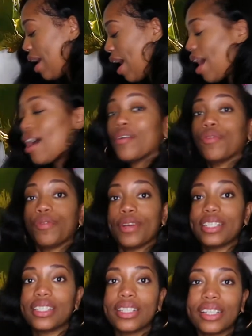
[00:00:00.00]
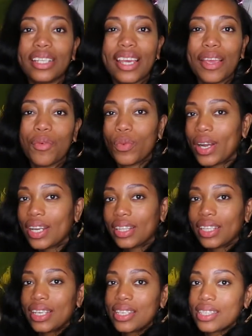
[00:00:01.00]
I originally wanted
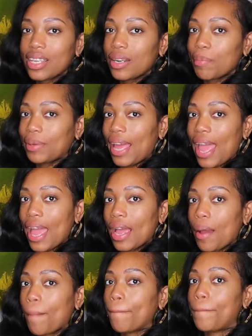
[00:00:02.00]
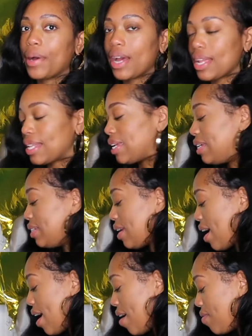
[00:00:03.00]
these in the black, but they didn't
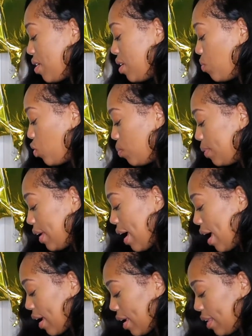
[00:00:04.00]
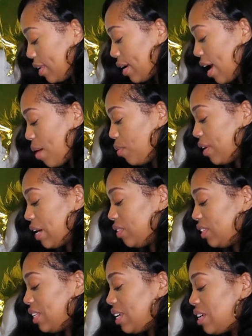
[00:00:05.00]
have any more black, and the guy brought out
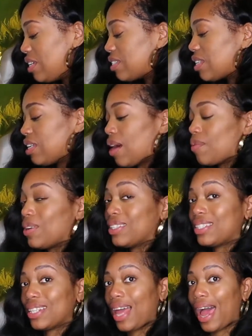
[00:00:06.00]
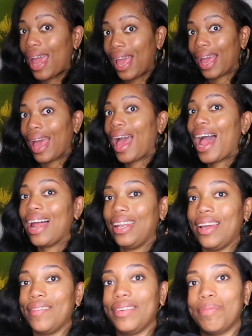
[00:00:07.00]
these, and I was like, I
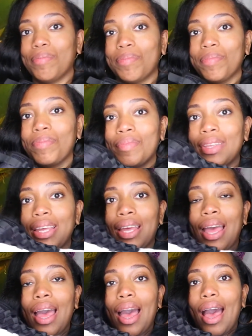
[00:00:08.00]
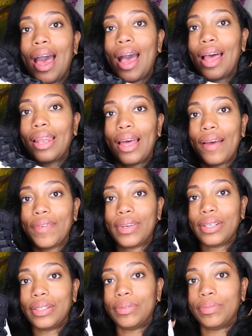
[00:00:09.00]
love them. I love
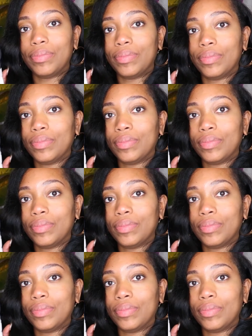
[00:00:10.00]
them.